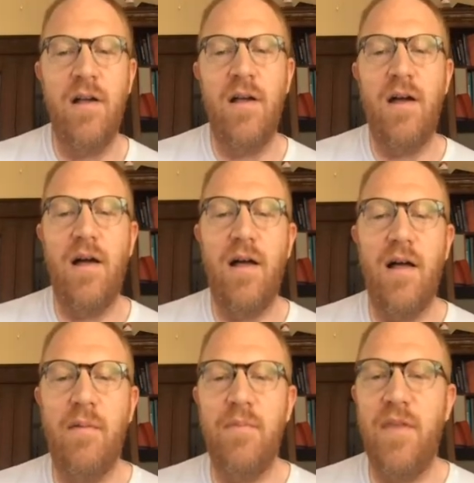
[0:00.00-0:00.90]

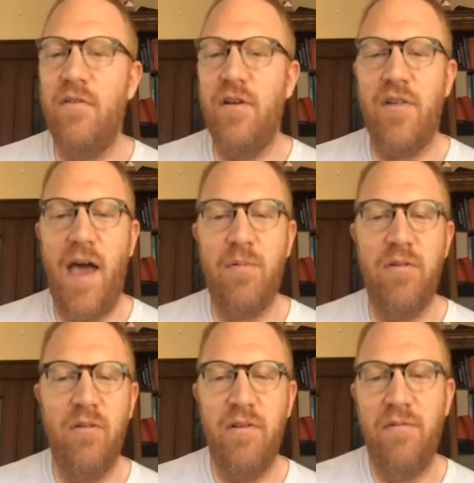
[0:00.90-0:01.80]
They're just
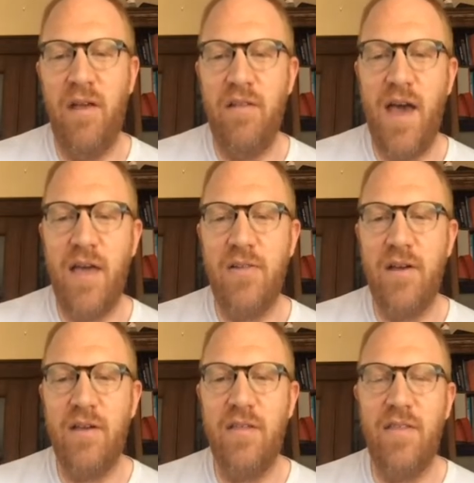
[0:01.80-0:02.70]
absolutely fantastic.
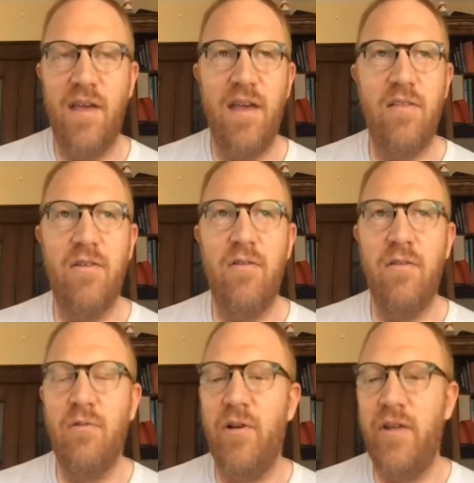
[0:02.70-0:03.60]
They get students
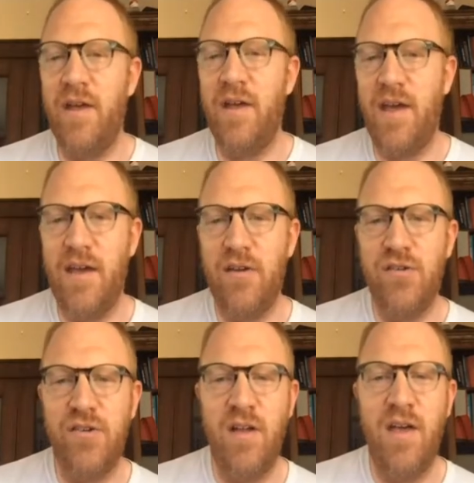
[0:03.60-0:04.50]
really engaged.
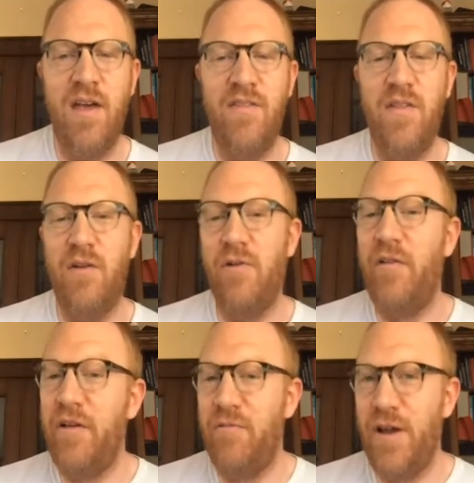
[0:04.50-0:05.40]
They're really
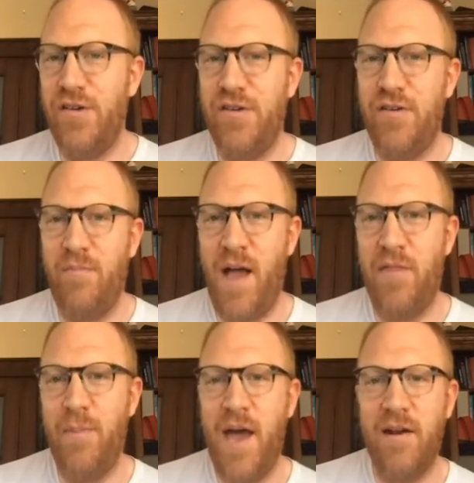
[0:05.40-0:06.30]
rich
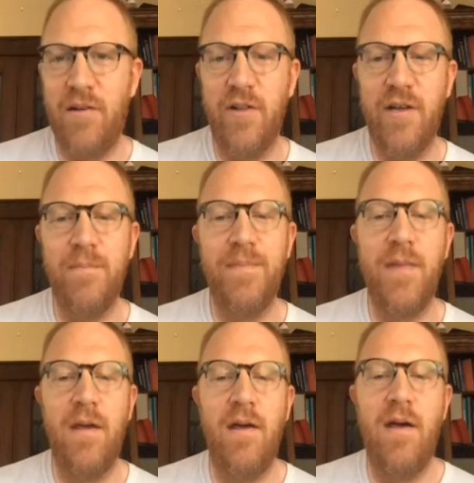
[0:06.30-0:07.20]
mathematically,
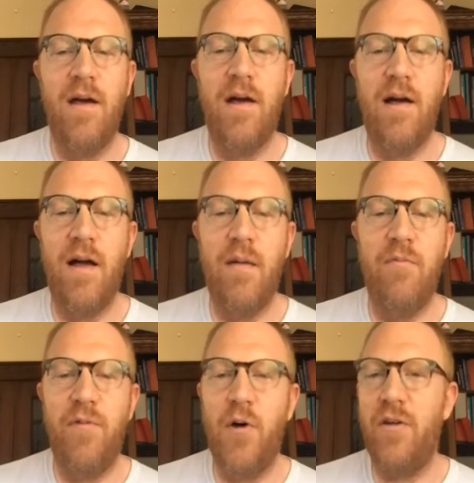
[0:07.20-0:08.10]

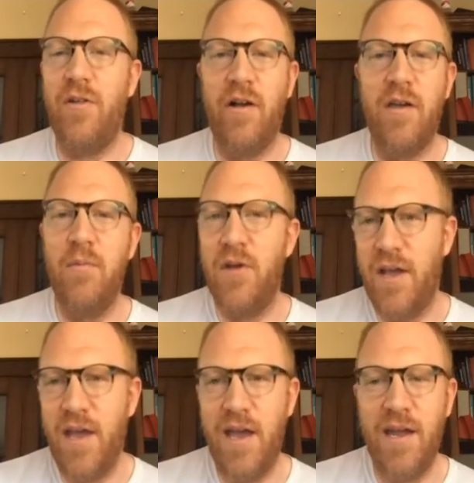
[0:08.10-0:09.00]
focused on
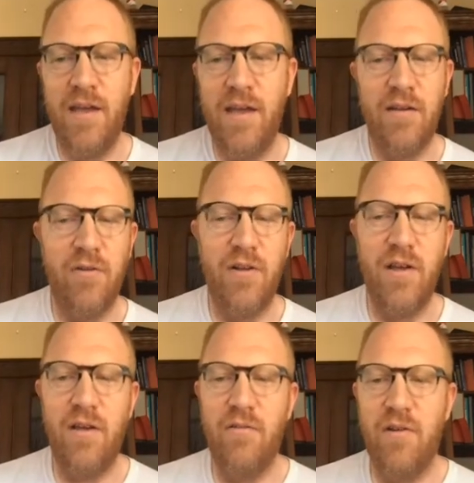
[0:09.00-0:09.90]
communicating and critiquing
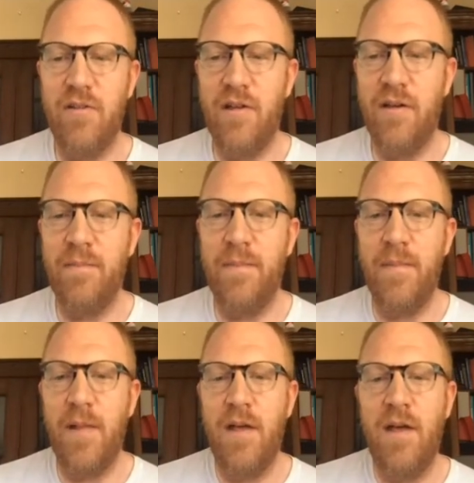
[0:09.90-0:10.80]
reasoning.
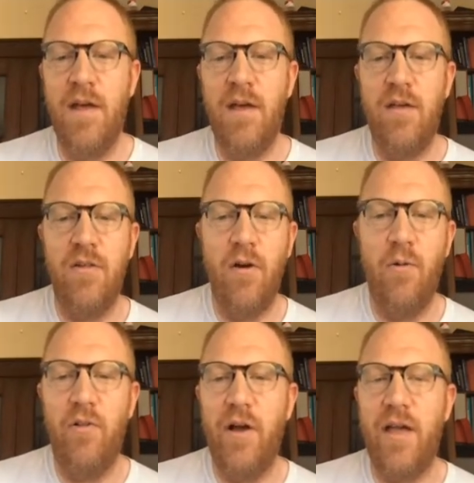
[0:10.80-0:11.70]
So we'll look
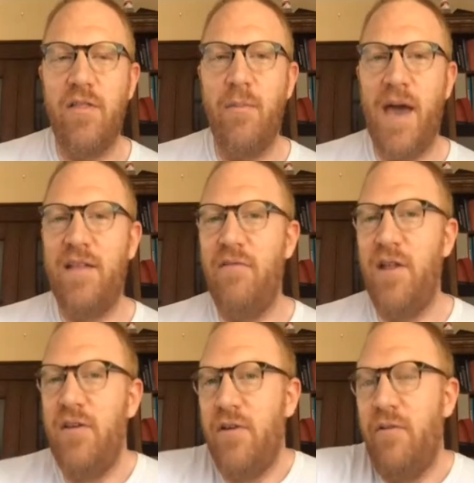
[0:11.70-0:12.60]
at some activities
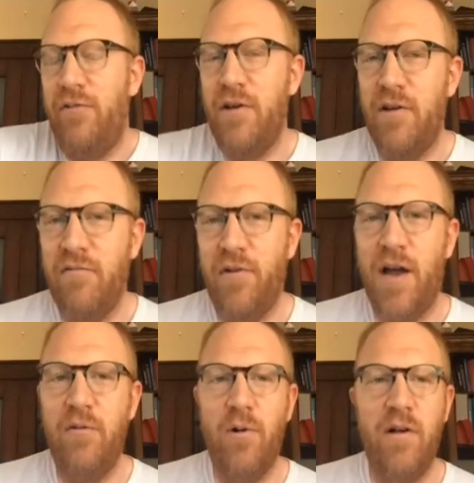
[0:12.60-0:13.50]
and hopefully you can find
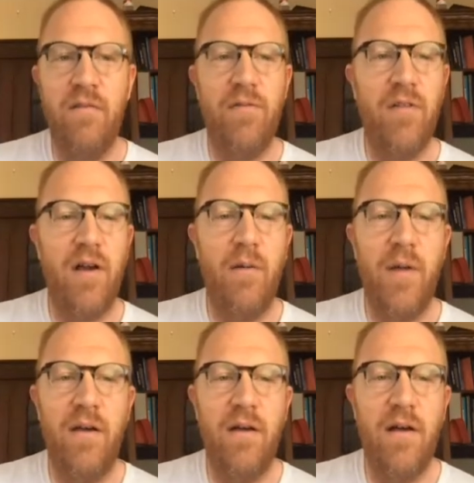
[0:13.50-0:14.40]
one for the
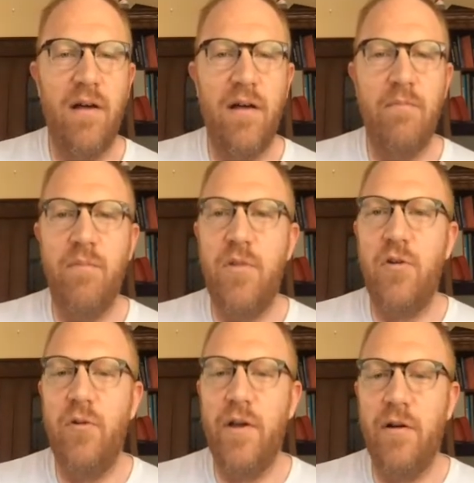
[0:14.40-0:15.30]
coming school
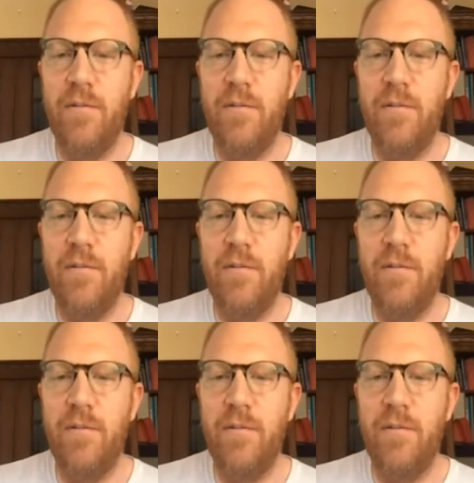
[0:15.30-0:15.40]
year.